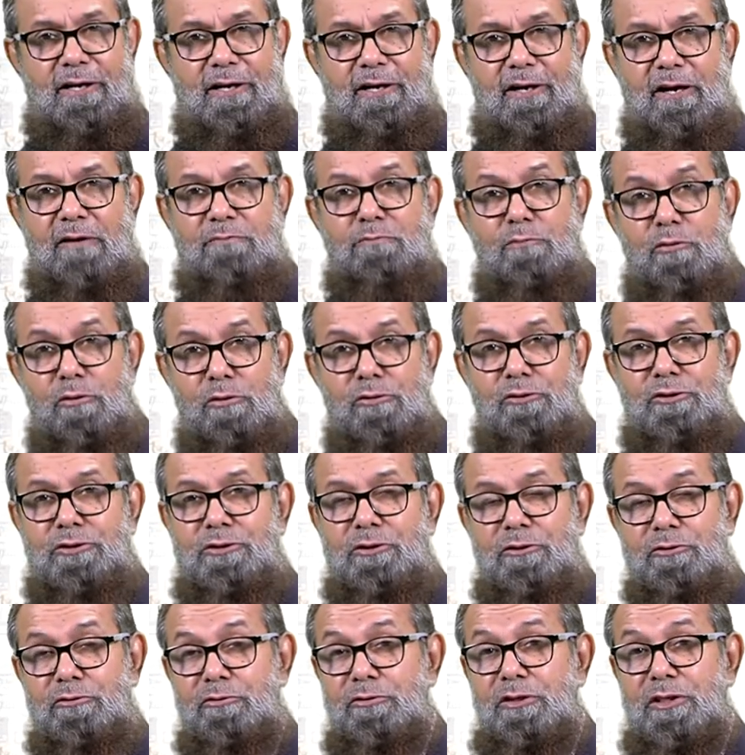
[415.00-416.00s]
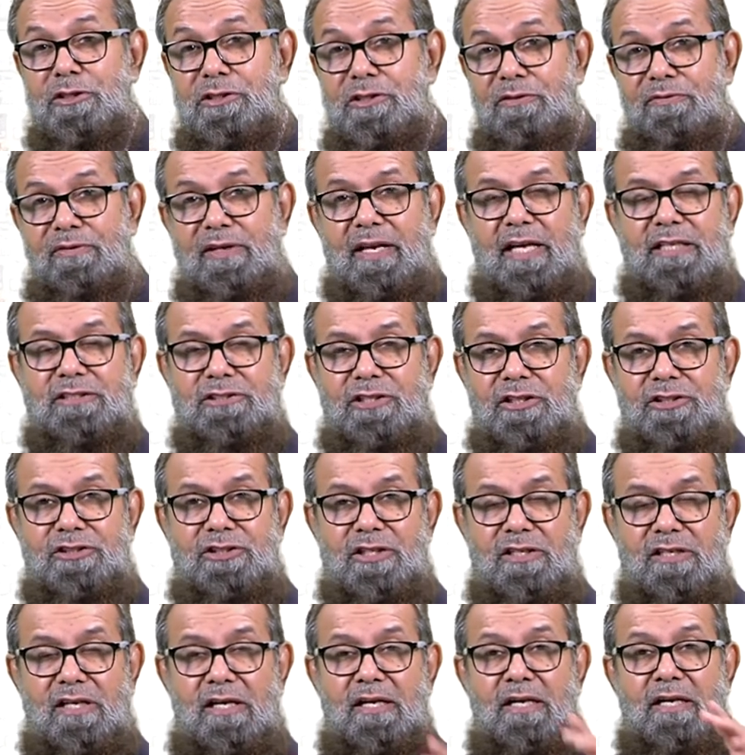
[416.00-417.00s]
a boost to the
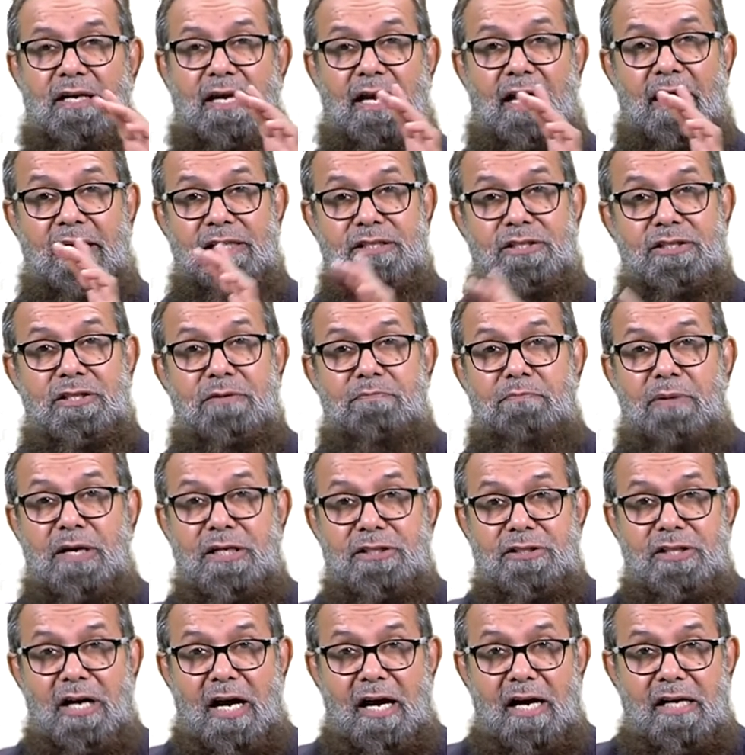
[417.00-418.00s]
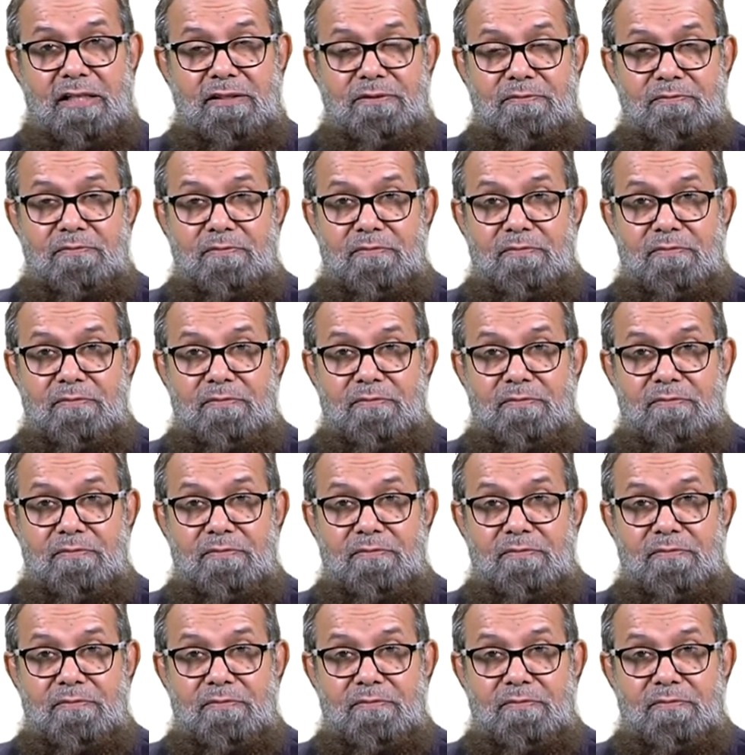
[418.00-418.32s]
civilization, and the Baghdad,